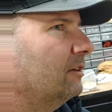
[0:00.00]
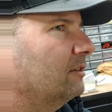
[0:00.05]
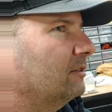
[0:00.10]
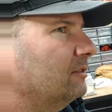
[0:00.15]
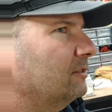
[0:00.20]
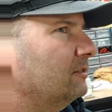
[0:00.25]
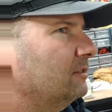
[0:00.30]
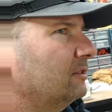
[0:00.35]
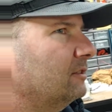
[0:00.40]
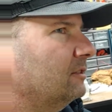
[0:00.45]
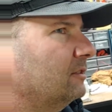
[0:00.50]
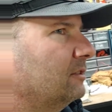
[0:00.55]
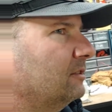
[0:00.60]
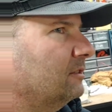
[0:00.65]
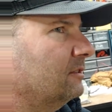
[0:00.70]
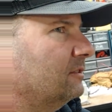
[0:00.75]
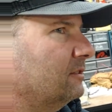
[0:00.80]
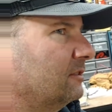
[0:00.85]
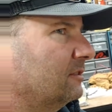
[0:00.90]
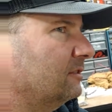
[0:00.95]
It was
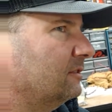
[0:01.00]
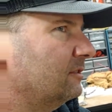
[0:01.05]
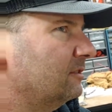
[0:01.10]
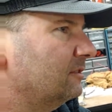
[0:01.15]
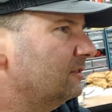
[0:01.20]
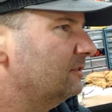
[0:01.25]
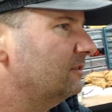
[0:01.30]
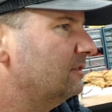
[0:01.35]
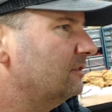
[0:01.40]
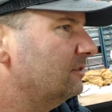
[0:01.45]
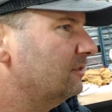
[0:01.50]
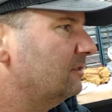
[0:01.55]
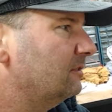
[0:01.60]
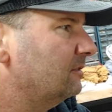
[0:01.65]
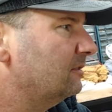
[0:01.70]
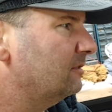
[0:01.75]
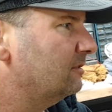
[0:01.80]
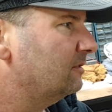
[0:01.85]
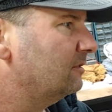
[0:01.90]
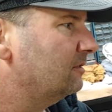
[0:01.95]
fixed up more as a
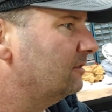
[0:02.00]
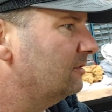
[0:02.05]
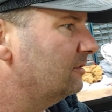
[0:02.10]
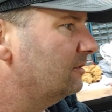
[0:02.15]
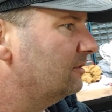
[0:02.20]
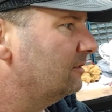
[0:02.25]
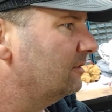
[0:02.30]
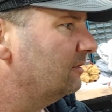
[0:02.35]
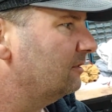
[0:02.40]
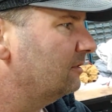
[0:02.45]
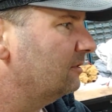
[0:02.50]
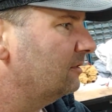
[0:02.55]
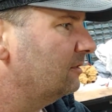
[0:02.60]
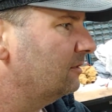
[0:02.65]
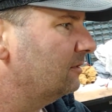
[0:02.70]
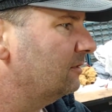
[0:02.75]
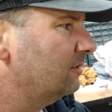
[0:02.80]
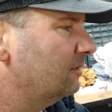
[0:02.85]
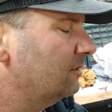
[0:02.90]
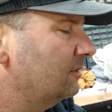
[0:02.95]
rat rod. Had
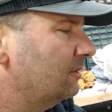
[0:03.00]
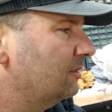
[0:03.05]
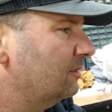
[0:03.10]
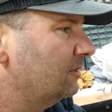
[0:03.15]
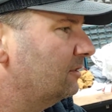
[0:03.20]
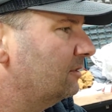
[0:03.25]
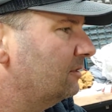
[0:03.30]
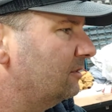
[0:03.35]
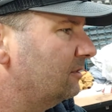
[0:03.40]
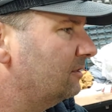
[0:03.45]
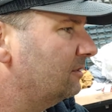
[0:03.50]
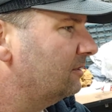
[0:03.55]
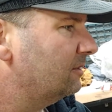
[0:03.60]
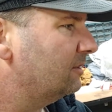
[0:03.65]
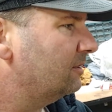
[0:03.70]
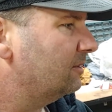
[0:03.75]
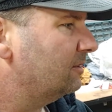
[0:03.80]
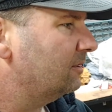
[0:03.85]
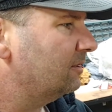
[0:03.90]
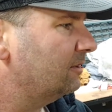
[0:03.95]
removed the Honda
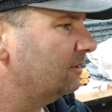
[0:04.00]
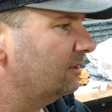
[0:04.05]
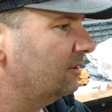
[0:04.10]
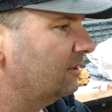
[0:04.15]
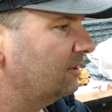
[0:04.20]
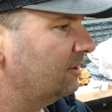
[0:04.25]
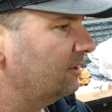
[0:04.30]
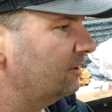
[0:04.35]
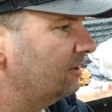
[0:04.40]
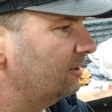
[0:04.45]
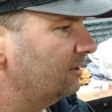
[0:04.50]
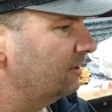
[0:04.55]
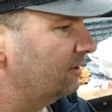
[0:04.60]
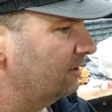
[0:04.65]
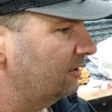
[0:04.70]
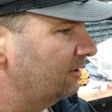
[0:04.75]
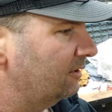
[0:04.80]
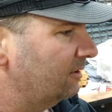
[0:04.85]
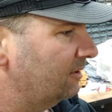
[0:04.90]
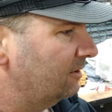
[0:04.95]
emblem, put skulls
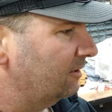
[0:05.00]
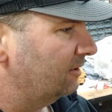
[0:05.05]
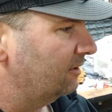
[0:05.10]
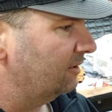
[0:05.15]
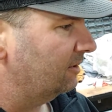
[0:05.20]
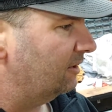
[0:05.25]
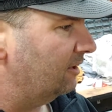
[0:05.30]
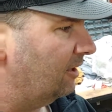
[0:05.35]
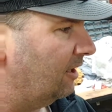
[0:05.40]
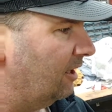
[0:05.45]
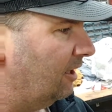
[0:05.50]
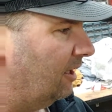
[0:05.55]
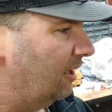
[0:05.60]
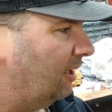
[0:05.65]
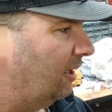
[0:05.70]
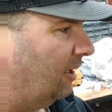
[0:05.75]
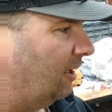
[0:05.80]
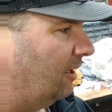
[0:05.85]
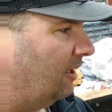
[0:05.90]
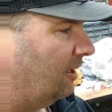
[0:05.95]
on it,
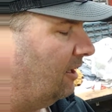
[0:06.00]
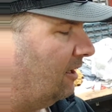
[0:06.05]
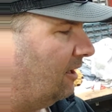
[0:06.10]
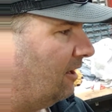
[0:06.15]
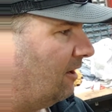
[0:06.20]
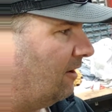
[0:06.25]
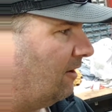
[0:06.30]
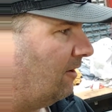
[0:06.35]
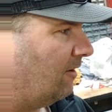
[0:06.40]
slammed.